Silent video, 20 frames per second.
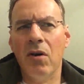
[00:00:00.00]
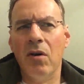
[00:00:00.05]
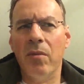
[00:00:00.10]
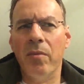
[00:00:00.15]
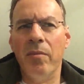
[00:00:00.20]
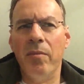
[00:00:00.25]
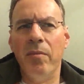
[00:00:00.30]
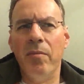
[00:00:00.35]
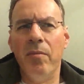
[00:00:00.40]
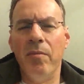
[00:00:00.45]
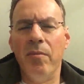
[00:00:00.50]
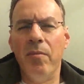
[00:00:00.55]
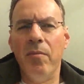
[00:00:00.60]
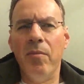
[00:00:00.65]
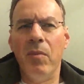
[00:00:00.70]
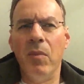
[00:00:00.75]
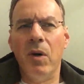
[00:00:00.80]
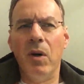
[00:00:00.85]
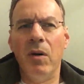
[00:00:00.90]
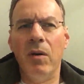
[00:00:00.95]
are
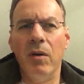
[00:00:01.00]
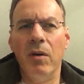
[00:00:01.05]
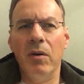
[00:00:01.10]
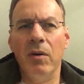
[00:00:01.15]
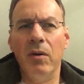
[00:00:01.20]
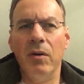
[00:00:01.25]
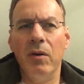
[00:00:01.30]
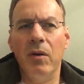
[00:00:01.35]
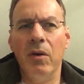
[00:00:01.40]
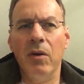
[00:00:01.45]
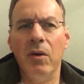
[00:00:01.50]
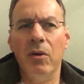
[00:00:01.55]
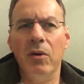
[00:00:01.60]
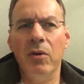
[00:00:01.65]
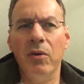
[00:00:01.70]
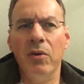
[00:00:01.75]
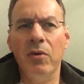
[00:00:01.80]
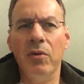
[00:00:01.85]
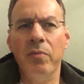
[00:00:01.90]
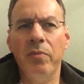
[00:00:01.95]
are
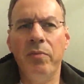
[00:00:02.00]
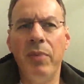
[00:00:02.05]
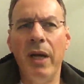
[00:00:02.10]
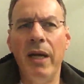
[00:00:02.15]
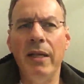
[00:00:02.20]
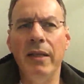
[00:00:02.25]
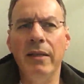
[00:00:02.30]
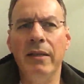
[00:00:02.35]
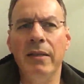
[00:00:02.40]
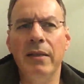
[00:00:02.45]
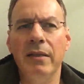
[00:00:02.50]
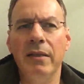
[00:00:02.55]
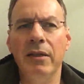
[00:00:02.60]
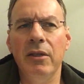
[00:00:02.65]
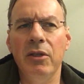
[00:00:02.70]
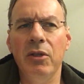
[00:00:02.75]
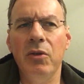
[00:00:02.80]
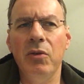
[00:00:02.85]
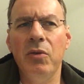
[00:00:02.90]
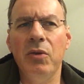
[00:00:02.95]
bent
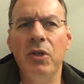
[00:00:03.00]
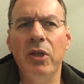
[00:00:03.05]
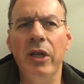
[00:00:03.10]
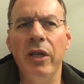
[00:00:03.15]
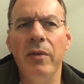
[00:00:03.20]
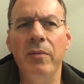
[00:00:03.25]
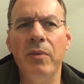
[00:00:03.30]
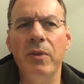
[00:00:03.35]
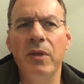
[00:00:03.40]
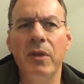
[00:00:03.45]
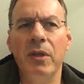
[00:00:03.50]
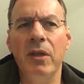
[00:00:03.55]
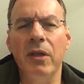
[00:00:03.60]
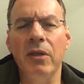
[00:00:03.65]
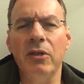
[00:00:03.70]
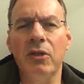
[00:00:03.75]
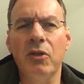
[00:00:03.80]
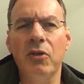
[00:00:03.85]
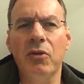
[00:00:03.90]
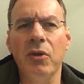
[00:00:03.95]
in U shapes and not
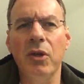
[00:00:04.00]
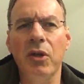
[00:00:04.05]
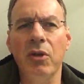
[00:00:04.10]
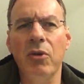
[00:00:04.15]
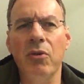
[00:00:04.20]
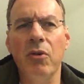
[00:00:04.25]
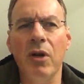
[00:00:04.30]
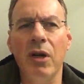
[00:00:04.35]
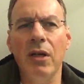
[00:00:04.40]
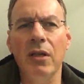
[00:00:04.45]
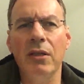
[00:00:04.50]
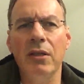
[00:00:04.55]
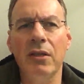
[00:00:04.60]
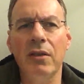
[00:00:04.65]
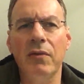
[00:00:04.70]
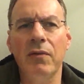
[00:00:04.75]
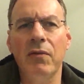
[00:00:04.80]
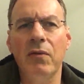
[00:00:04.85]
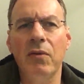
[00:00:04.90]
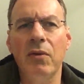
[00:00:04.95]
straight across
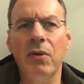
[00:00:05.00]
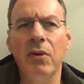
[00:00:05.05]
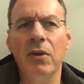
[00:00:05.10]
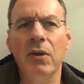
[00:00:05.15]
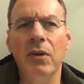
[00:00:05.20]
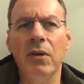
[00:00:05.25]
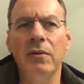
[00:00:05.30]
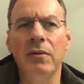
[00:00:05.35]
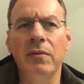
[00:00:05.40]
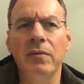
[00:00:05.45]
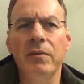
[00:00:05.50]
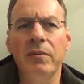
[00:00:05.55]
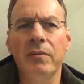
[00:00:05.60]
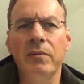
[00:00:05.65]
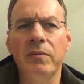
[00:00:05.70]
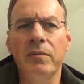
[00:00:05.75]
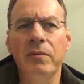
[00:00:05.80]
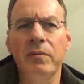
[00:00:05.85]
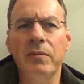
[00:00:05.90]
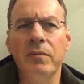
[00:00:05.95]
if we're on a
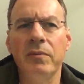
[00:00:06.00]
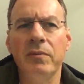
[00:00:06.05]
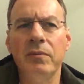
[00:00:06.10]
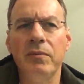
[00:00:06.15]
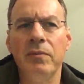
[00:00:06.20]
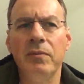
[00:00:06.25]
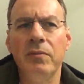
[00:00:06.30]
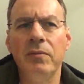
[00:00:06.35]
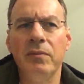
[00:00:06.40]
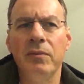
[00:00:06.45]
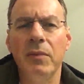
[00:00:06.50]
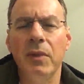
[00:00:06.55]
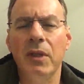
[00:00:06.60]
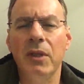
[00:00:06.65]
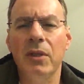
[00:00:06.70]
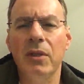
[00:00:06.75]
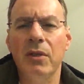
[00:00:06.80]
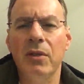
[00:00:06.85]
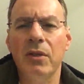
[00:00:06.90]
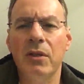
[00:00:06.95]
it
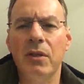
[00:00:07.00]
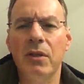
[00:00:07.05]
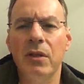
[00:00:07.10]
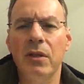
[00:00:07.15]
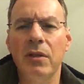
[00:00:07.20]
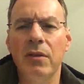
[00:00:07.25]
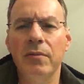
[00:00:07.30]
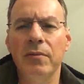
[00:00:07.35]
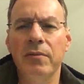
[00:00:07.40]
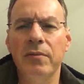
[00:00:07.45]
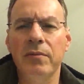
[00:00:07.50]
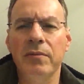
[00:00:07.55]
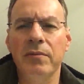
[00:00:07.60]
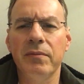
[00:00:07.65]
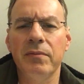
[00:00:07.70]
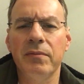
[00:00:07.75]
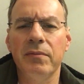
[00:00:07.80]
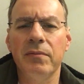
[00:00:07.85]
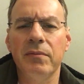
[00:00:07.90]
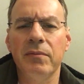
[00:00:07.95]
just
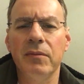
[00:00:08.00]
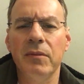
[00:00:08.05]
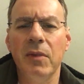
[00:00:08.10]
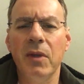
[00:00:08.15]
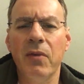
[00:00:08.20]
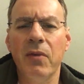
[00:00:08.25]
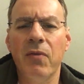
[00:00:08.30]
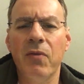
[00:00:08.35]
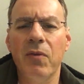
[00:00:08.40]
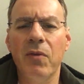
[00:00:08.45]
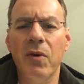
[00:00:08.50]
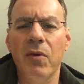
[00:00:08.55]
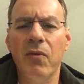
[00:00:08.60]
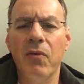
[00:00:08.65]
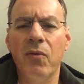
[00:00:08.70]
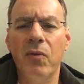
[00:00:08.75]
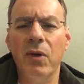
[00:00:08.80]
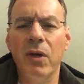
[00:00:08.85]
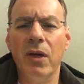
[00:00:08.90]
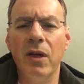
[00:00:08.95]
if
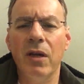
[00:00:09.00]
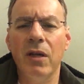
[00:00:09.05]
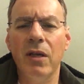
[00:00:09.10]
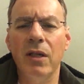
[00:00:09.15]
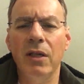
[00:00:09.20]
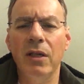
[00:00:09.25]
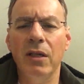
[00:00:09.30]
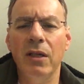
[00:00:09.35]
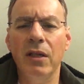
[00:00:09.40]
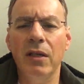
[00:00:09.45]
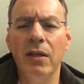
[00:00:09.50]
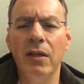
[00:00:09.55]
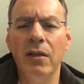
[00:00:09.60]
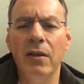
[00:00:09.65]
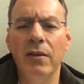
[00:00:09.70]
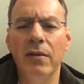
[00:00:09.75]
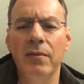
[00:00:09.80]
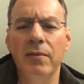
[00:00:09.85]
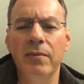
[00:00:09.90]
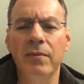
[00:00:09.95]
we're not in
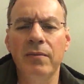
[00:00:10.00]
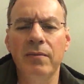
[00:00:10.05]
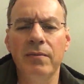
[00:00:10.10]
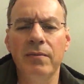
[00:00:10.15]
a